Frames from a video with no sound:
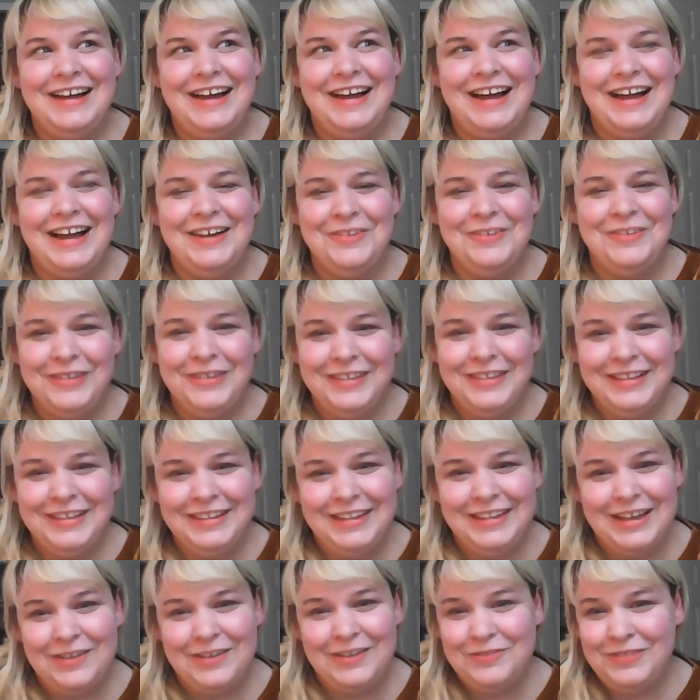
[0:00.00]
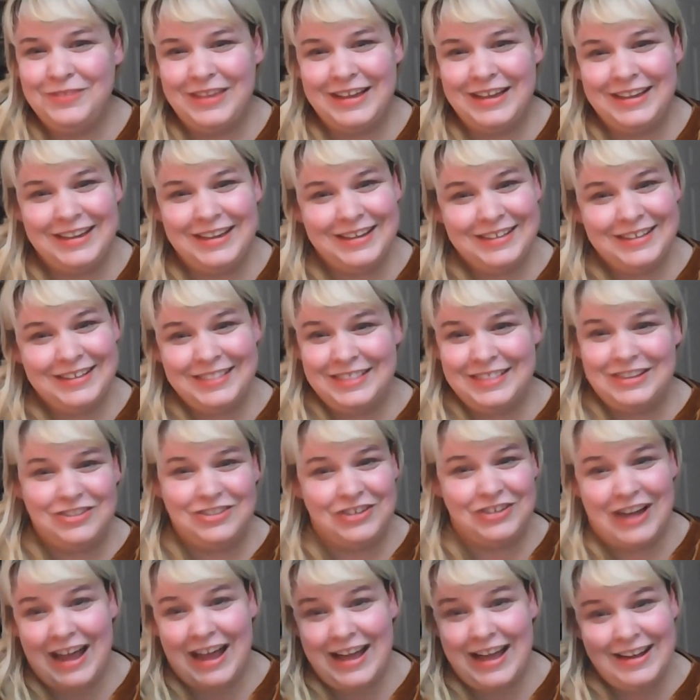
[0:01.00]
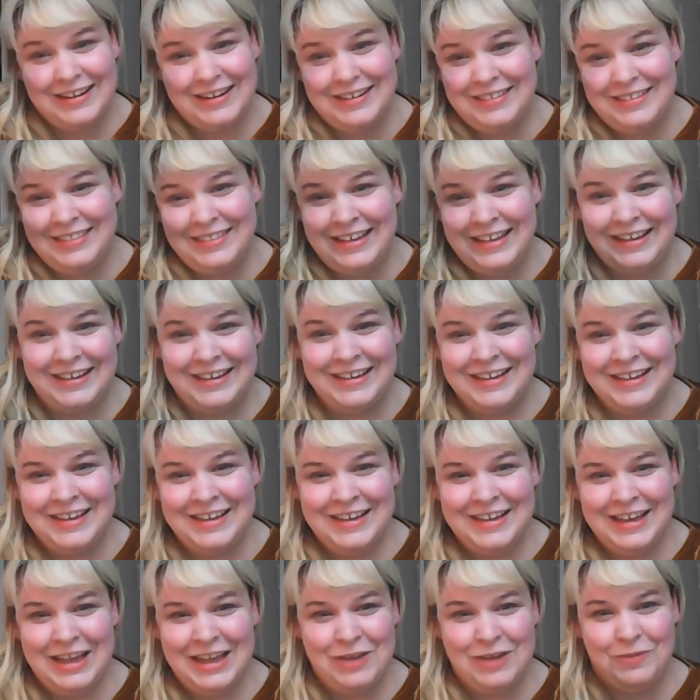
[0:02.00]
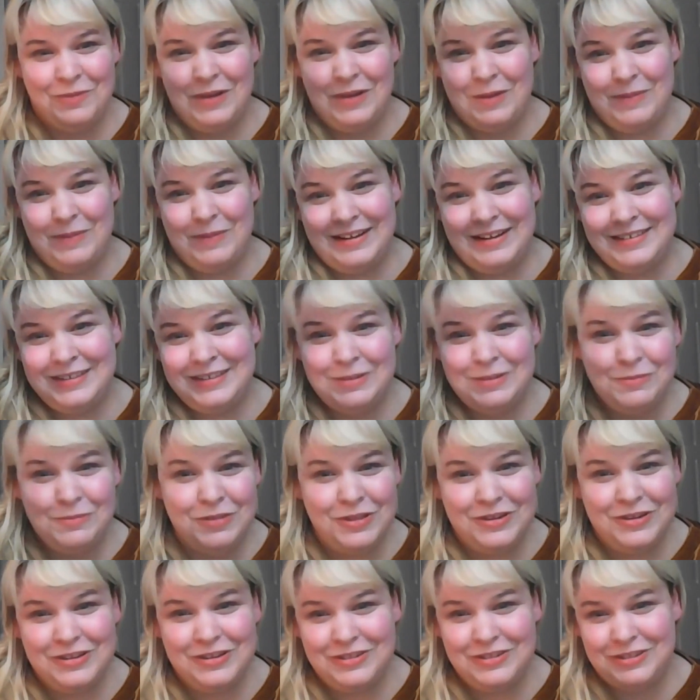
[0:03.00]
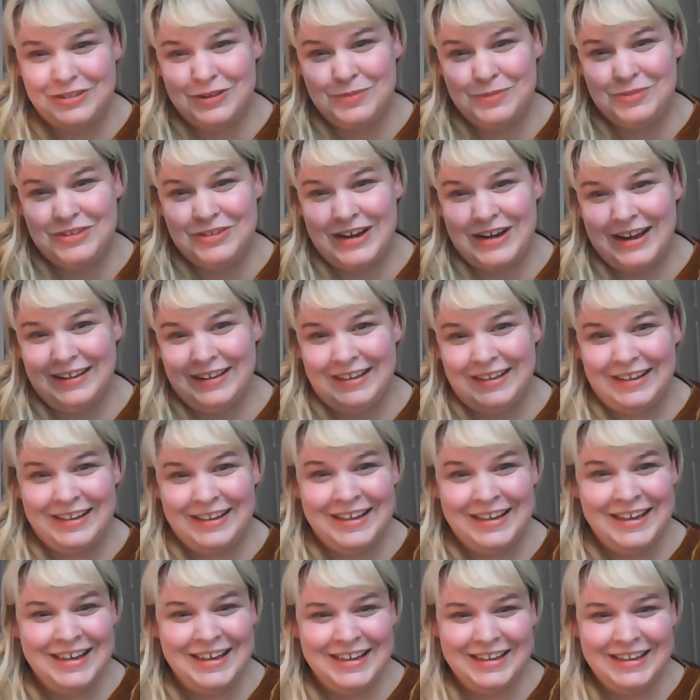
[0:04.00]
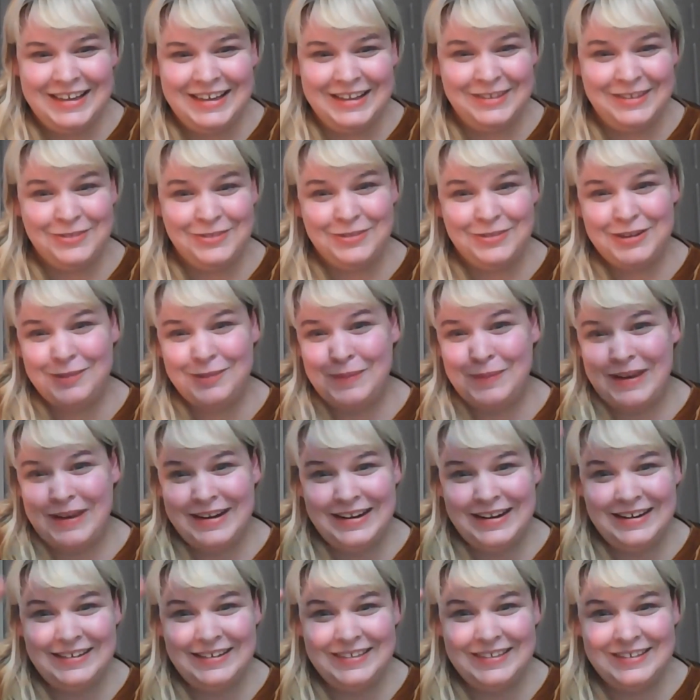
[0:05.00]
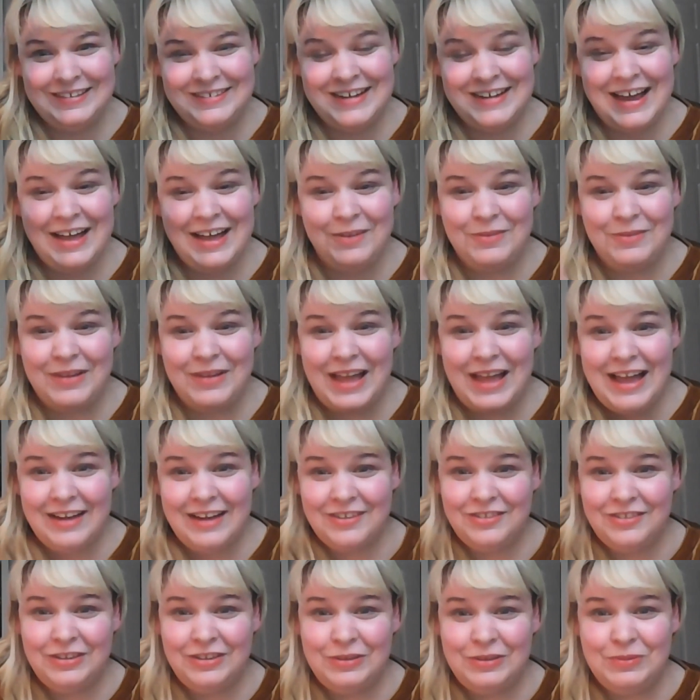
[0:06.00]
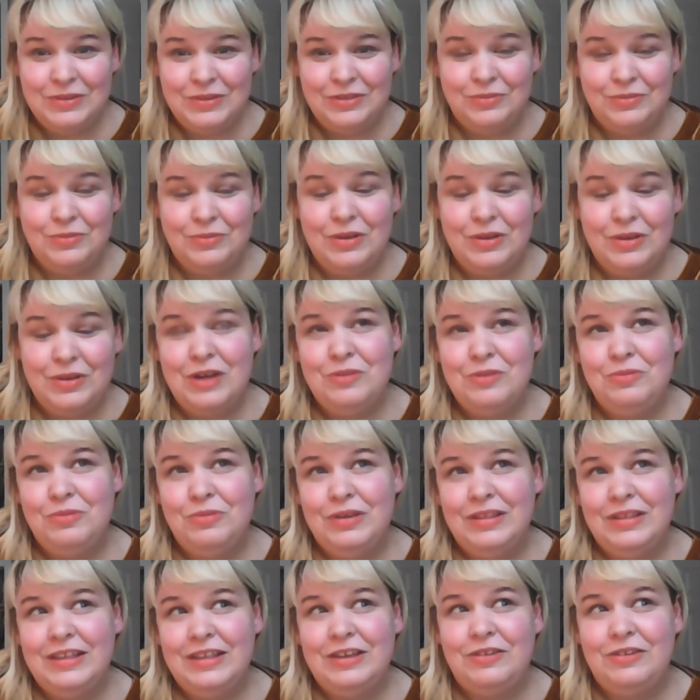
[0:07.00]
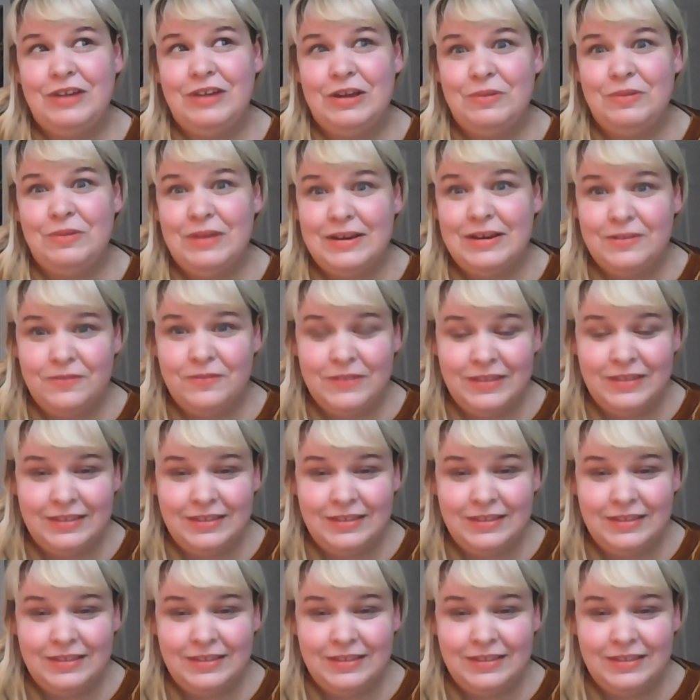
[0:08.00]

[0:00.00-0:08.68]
I really loved like the chat. Like in WebEx, similar to Zoom chat. Like kids responding in the chat actually was a really great way to